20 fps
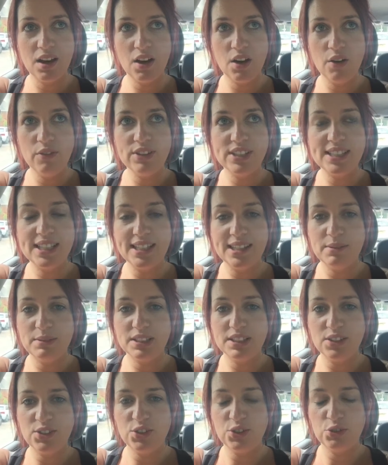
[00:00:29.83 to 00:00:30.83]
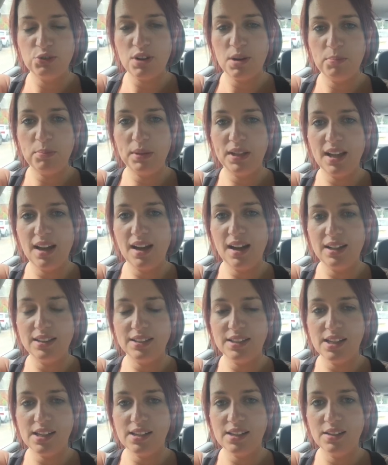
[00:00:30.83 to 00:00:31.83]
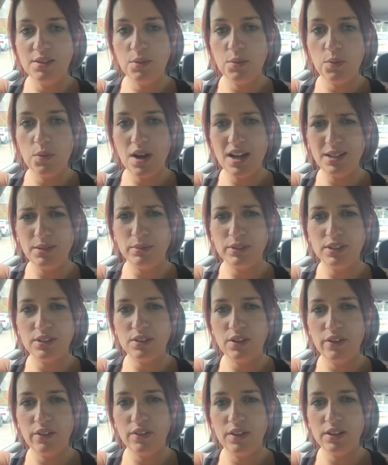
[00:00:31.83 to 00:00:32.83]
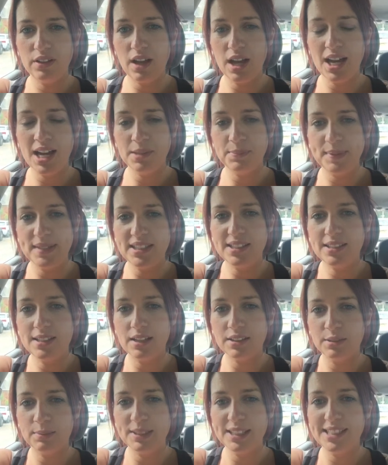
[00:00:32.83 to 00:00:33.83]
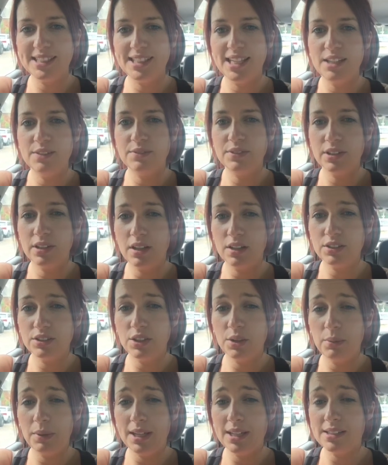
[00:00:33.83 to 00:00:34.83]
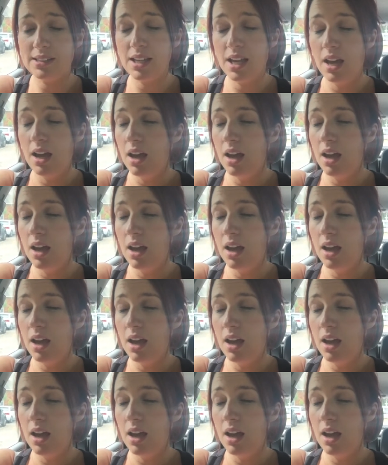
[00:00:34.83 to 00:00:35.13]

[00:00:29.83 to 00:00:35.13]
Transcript: Obviously there was a load of dry blood and it was like I had been stuck to my skin for the last 2 weeks.